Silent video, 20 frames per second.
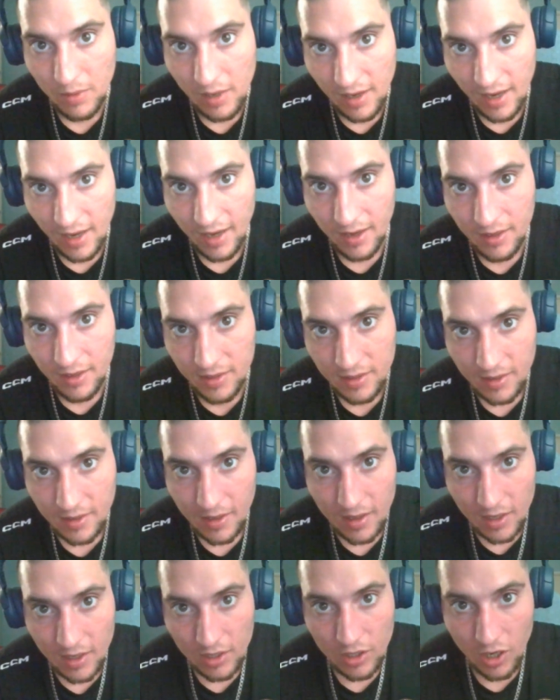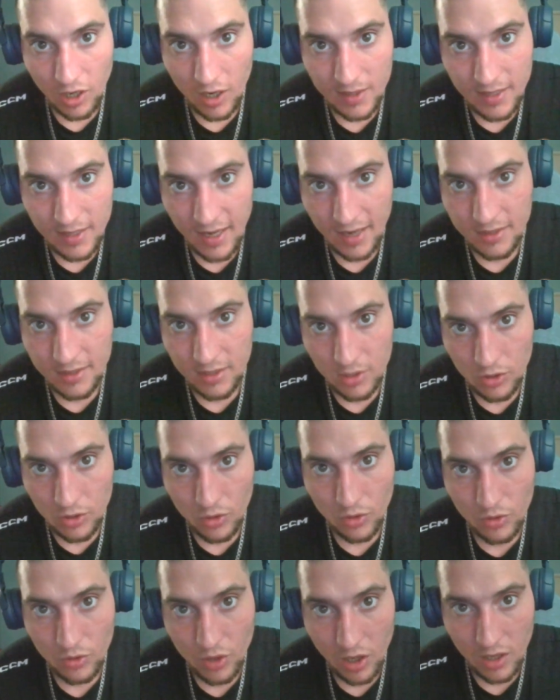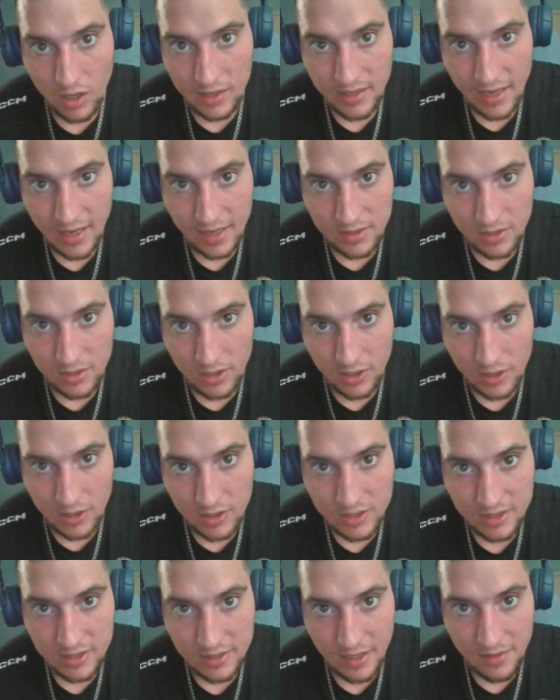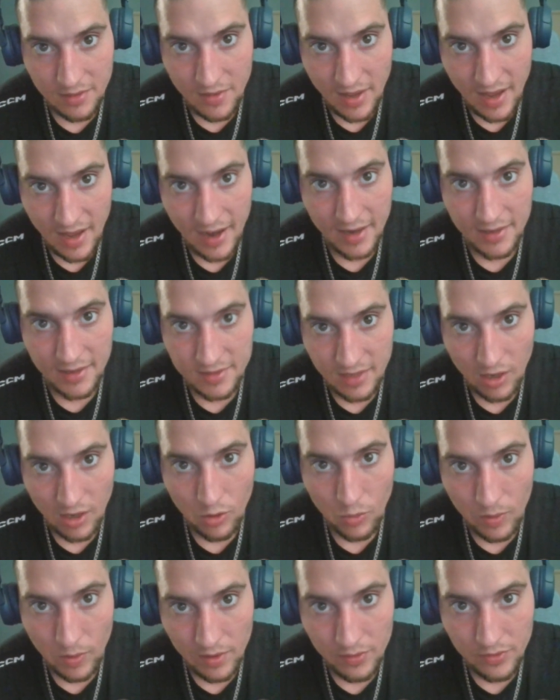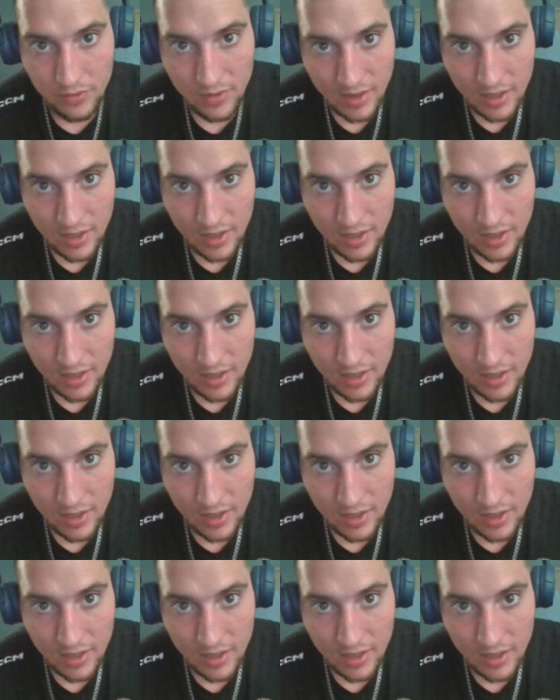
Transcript: uh, contacted an old contact of hers, and then they had it dealt with,